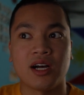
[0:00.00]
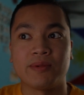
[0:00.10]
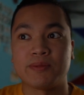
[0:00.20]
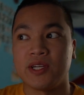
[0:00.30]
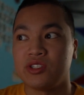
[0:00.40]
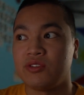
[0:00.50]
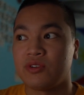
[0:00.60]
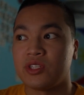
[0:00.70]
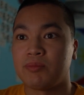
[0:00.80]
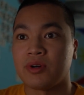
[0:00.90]
especially
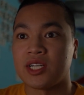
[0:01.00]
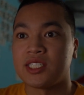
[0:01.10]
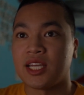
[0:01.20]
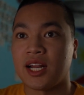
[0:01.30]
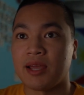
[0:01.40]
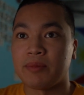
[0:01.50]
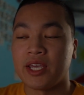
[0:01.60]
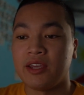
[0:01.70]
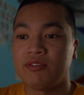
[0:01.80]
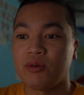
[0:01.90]
for the price that I
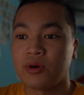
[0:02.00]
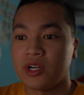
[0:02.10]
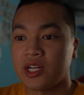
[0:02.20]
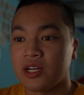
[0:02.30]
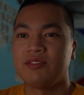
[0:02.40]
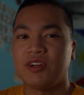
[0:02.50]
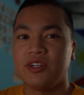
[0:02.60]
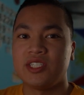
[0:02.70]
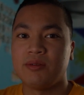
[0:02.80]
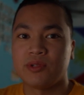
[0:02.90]
paid for it. It's
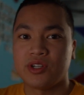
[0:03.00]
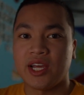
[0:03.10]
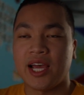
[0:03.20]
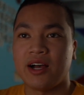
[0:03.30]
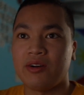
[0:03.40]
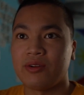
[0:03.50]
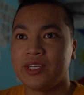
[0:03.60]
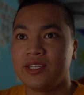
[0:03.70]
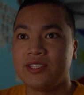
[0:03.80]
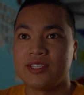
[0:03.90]
very similar to how
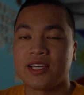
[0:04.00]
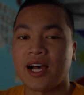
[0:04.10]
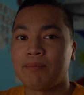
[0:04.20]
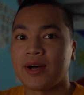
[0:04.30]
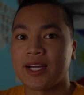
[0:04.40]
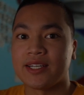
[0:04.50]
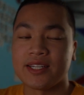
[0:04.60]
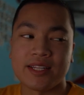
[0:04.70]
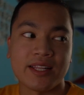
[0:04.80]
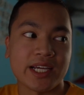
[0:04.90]
EasyCopBot
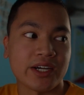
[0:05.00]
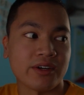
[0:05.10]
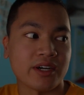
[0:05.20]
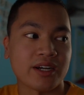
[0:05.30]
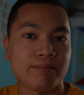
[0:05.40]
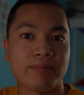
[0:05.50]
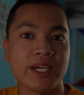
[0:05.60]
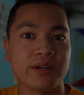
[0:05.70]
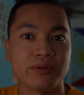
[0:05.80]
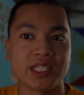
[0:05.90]
did their
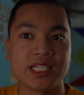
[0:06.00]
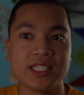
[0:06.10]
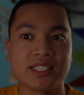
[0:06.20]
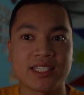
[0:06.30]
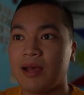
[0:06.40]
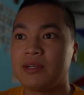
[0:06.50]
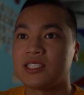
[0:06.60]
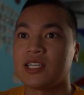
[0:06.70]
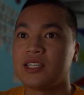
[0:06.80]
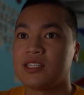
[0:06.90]
beta release. I'm
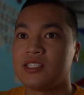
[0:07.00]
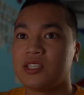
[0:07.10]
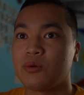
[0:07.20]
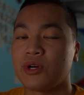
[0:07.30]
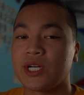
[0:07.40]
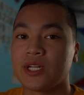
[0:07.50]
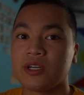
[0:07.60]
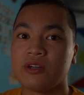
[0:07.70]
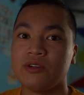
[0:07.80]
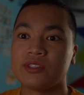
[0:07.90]
excited to see where it
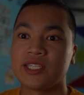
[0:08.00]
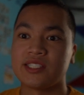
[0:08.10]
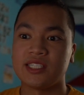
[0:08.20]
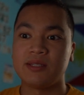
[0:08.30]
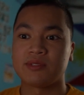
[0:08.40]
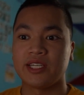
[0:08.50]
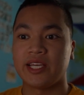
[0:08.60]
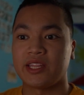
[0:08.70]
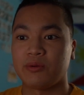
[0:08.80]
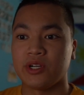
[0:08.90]
goes. It seems
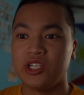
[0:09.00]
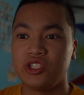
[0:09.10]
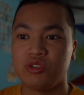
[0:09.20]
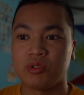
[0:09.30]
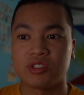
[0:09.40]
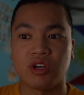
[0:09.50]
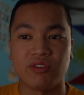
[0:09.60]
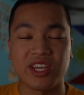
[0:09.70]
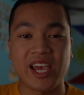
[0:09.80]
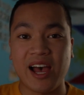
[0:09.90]
like there were issues with
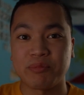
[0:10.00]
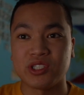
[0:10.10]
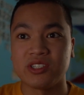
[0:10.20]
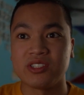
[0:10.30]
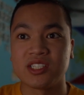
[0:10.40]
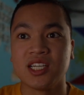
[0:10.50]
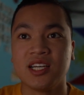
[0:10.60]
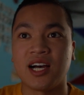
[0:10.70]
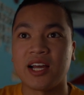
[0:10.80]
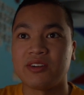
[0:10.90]
solving CAPTCHAs.
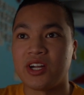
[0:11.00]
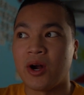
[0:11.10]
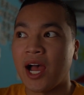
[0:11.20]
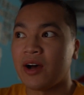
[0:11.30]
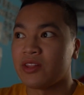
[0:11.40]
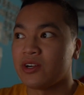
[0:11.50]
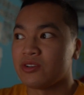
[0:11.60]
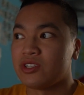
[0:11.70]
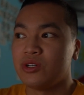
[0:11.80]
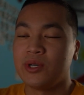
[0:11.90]
I don't know how they're
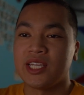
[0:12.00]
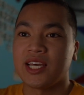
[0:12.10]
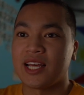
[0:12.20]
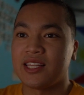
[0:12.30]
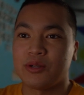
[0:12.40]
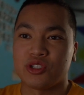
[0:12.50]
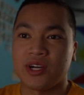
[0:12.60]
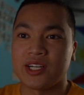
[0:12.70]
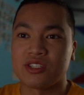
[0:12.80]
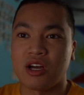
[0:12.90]
doing it. I think they were
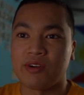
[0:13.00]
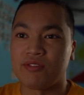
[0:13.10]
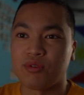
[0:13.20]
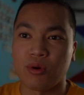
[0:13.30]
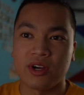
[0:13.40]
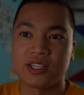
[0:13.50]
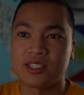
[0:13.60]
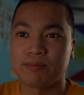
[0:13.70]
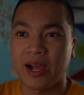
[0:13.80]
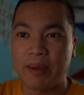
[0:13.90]
trying to solve it for
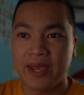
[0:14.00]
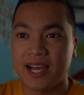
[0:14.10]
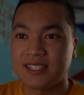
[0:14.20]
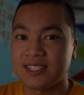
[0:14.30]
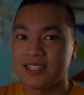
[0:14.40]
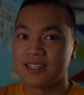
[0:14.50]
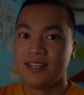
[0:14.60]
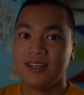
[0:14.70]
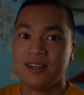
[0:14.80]
us and bypass it,